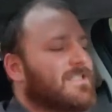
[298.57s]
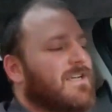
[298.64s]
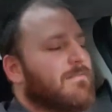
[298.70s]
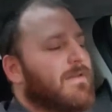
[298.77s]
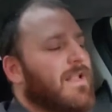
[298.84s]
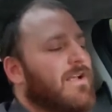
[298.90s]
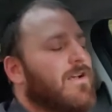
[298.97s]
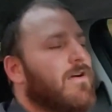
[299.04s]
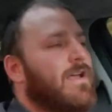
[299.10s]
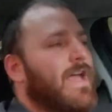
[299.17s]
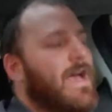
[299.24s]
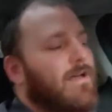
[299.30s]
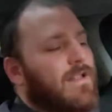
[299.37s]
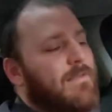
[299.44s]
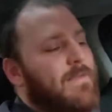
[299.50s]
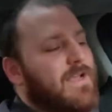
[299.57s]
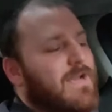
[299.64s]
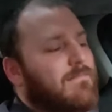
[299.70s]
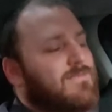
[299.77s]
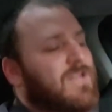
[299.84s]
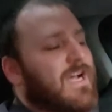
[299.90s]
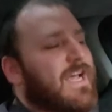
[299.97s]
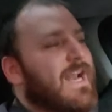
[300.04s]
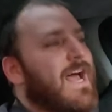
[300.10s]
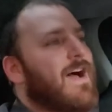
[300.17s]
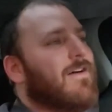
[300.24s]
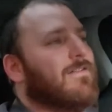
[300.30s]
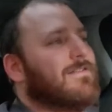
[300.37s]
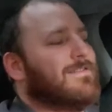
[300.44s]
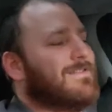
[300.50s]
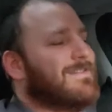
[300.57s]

somebody like, oh yeah, let me come check it out.